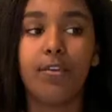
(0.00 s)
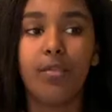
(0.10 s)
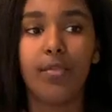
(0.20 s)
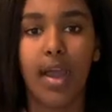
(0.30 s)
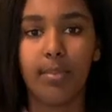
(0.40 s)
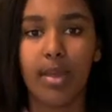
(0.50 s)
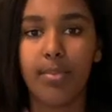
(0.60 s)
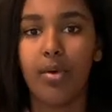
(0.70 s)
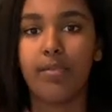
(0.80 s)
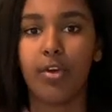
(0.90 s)
you find
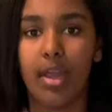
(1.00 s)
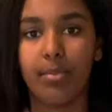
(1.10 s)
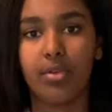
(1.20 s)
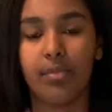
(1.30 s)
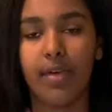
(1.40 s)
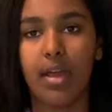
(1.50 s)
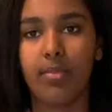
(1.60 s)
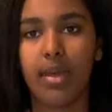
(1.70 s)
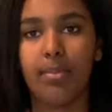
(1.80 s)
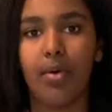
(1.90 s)
people, if you're able to find
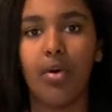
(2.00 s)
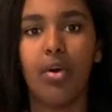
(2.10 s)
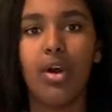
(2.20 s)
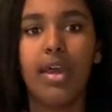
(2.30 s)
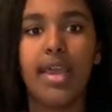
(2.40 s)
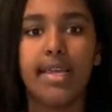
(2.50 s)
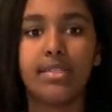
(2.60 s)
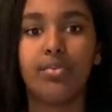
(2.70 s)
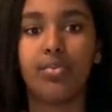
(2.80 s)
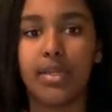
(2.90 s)
people, it's a
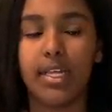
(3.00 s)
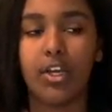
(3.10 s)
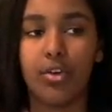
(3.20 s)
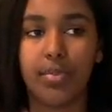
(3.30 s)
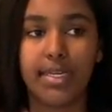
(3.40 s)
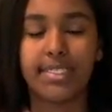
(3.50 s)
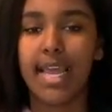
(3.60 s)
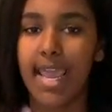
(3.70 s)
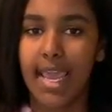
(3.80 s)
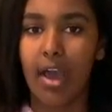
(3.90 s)
really good place to
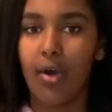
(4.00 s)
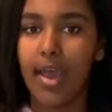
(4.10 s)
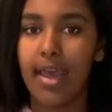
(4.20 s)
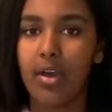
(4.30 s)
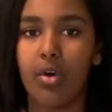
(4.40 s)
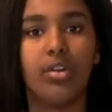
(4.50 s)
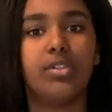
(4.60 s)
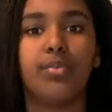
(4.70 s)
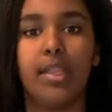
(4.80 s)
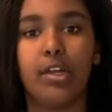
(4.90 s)
hang out at, or it's a
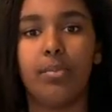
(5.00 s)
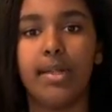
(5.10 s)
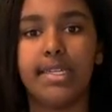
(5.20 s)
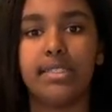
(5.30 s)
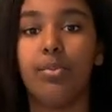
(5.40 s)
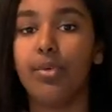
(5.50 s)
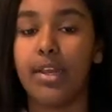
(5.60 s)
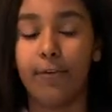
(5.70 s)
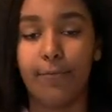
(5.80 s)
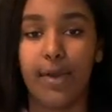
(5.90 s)
really good place to bring
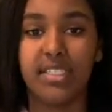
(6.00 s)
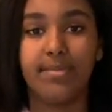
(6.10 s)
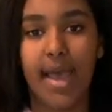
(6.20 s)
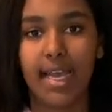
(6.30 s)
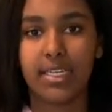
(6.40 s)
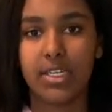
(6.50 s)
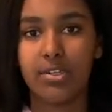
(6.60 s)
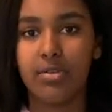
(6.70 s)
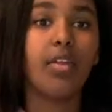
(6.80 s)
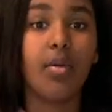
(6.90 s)
your friends back
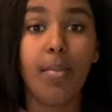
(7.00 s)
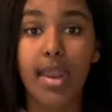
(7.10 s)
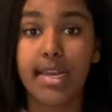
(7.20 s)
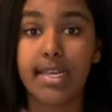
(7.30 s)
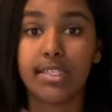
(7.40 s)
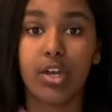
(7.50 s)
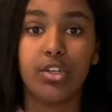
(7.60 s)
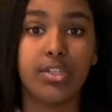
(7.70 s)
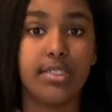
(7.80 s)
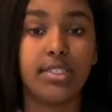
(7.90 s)
to. The amenities are
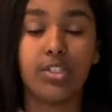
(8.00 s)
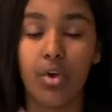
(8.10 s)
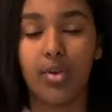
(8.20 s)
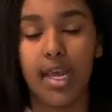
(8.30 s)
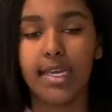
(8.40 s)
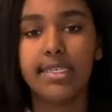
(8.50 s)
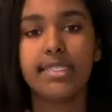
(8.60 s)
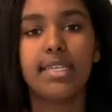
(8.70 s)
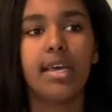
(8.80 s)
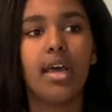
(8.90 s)
just so nice.